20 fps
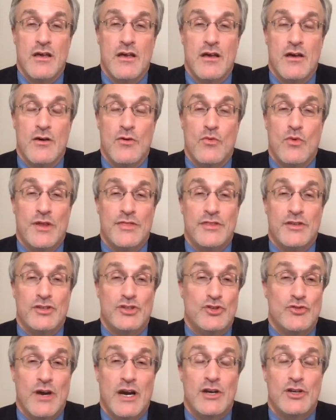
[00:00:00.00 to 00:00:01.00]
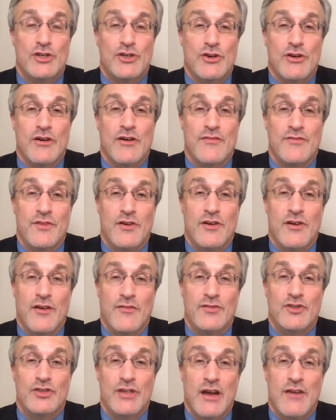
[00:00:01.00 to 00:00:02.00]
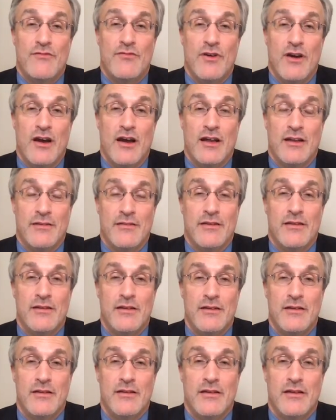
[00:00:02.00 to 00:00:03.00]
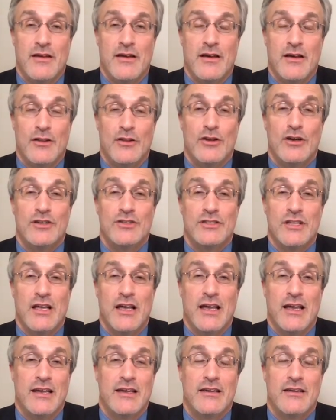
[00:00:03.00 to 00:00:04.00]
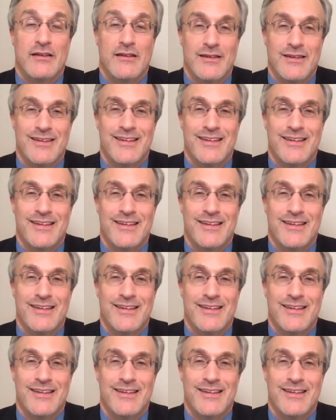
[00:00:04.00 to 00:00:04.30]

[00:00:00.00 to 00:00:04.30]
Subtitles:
what the structure of Chevron looks like